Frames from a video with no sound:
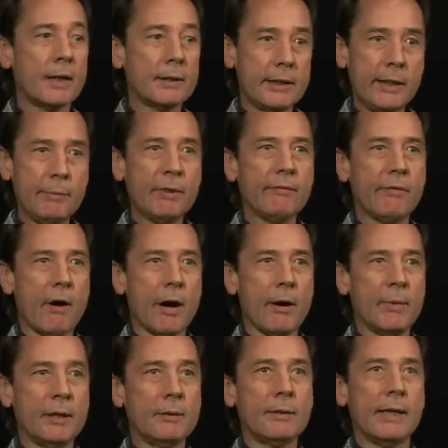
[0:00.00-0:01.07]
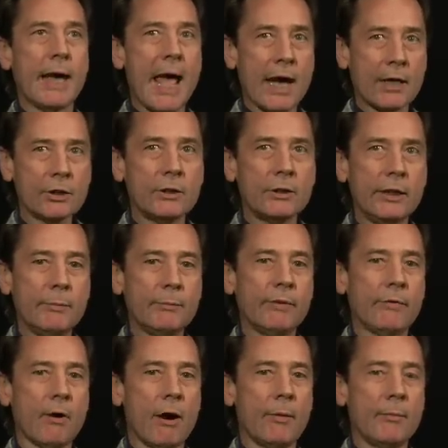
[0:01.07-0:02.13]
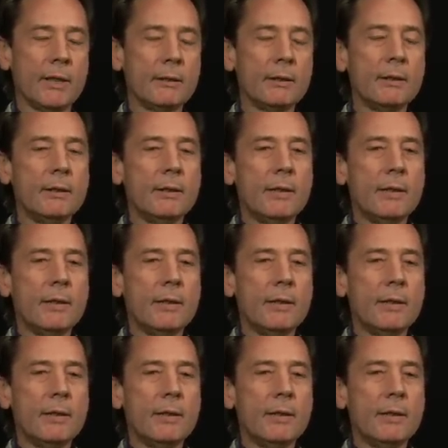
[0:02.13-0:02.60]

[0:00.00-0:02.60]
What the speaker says: team environment, an action team environment,